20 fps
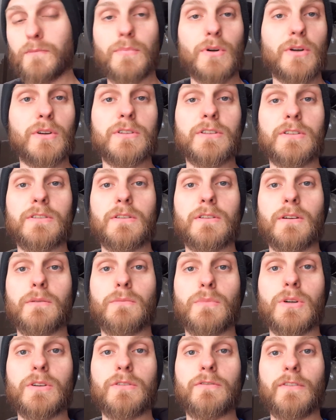brush a
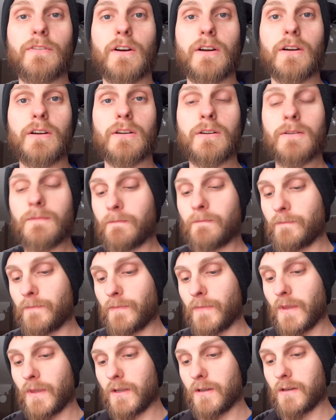brush fire.
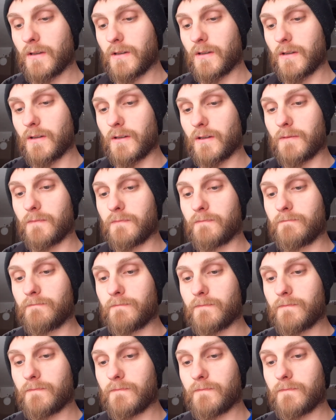Um,